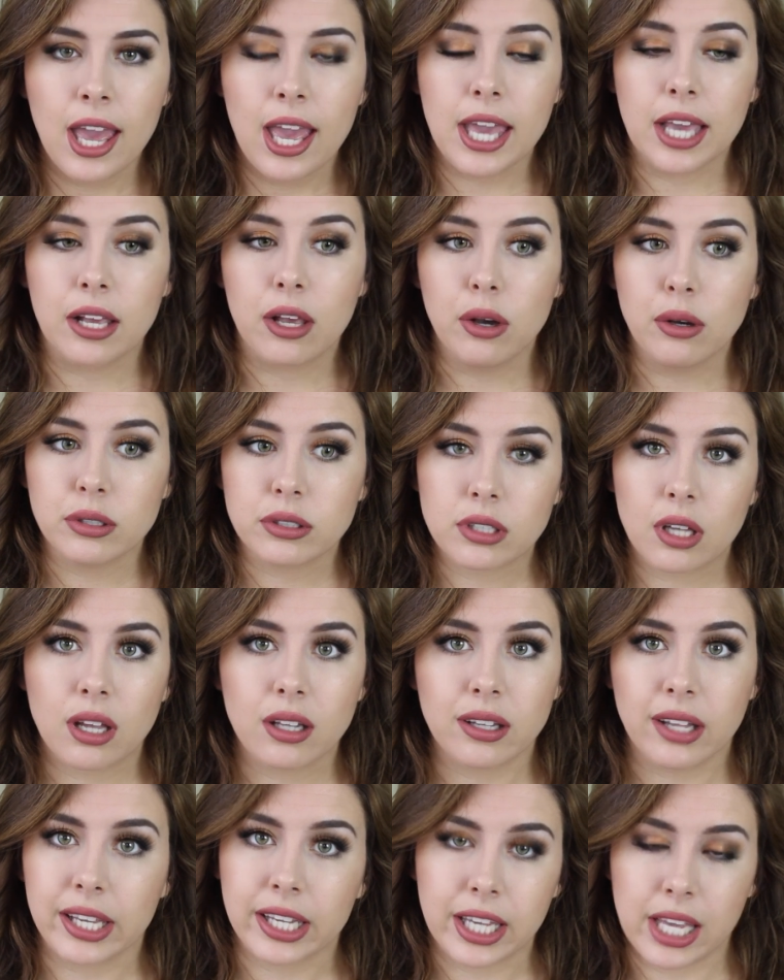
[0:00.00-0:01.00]
It goes
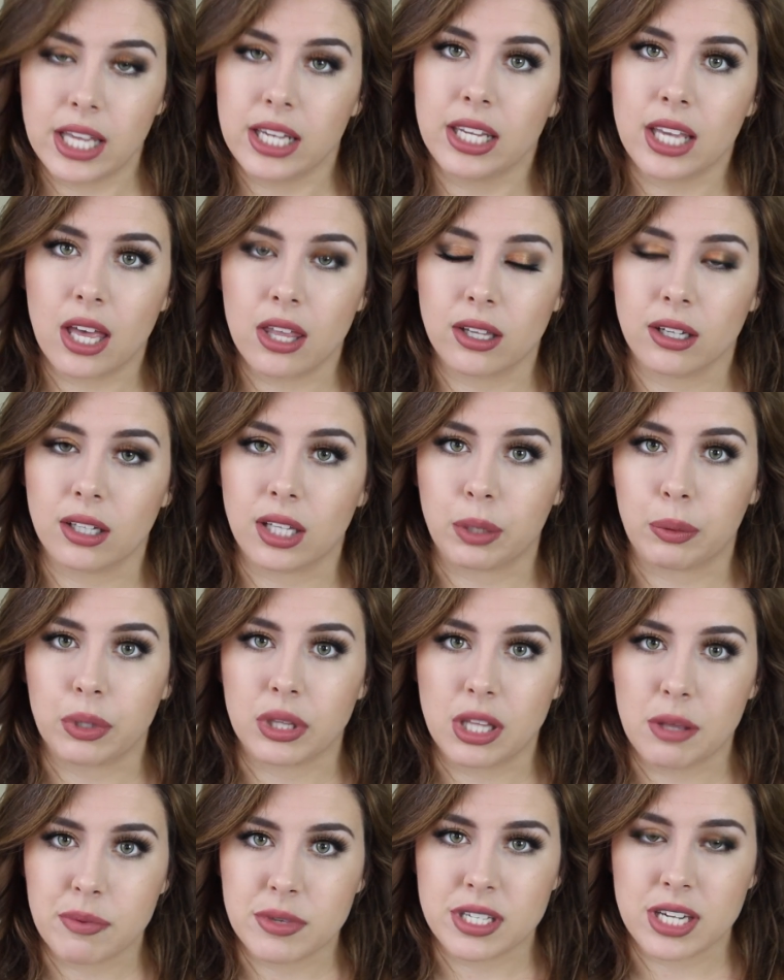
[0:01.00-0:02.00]
on like any other
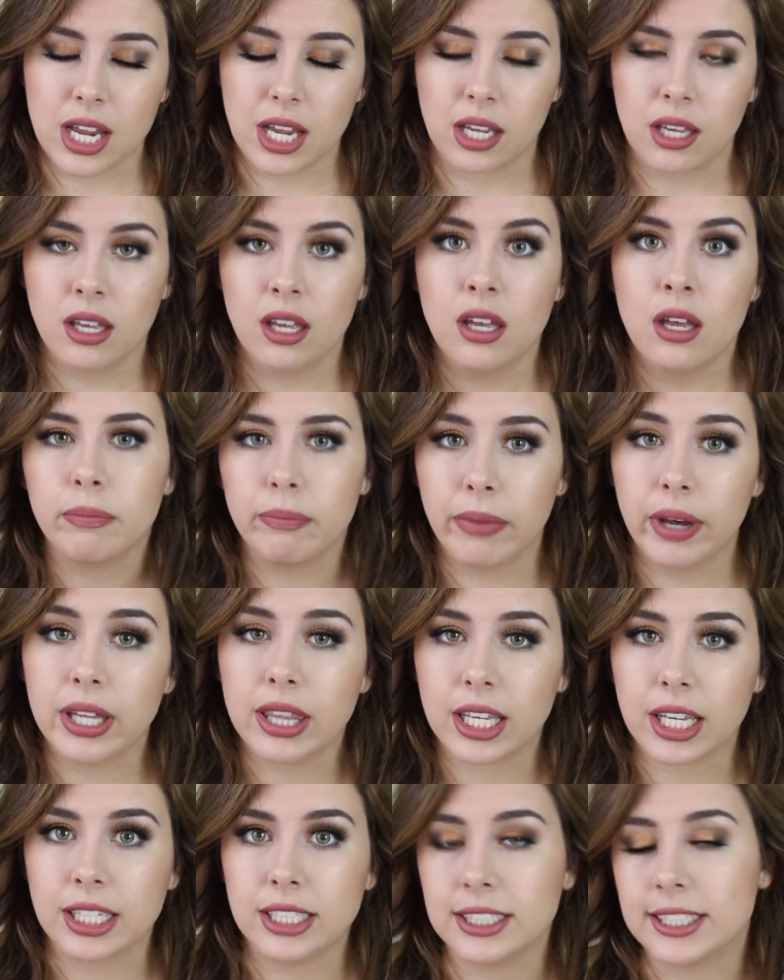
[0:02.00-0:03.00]
liquid lipstick,
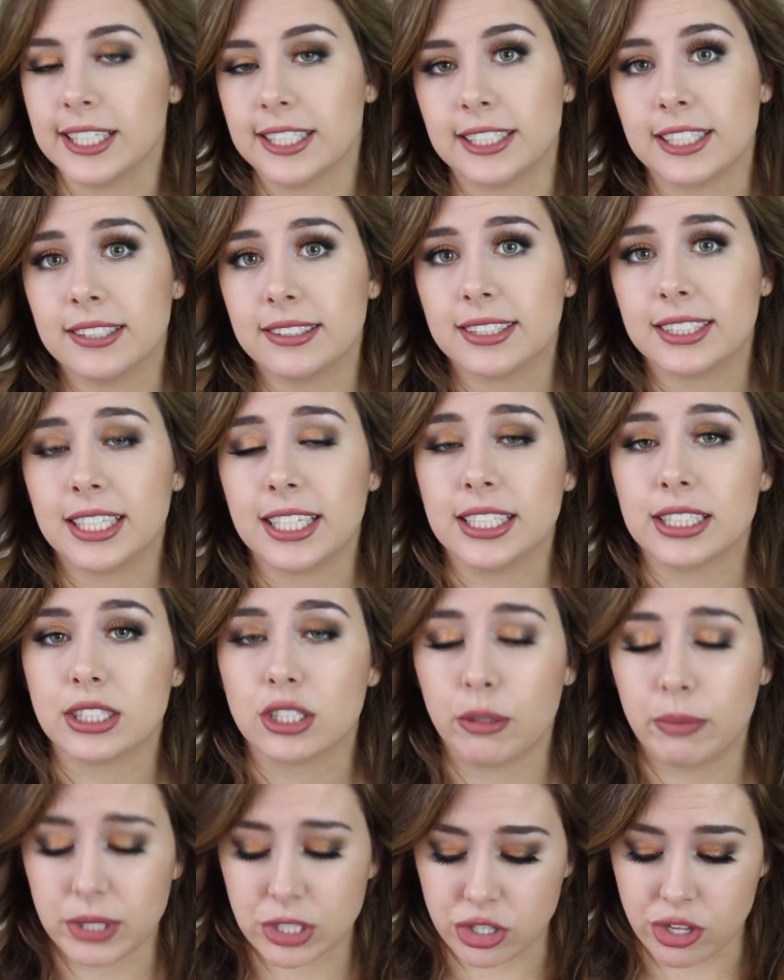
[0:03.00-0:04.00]
but the consistency is
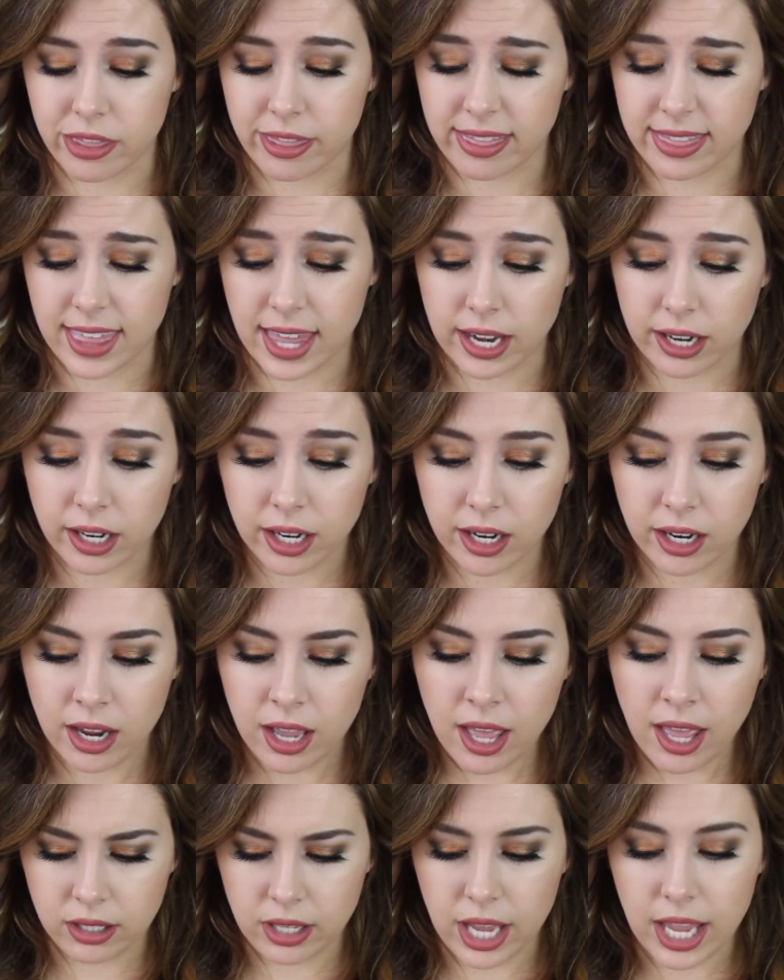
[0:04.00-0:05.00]
so much thinner,
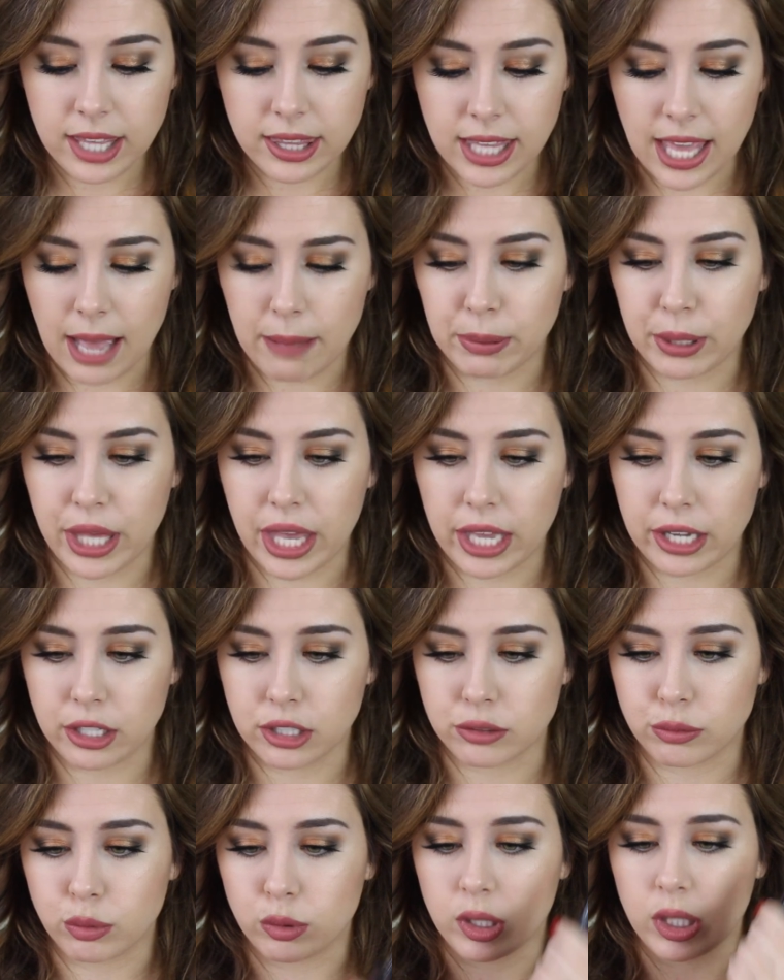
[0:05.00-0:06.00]
and the
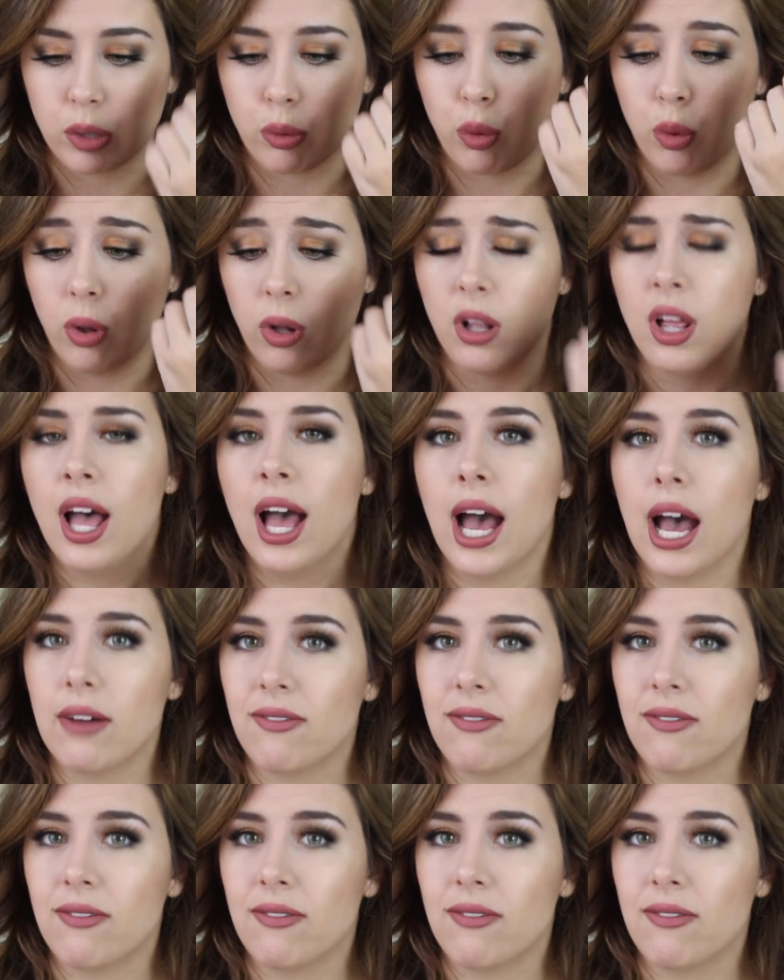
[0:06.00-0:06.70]
applicator is really cool.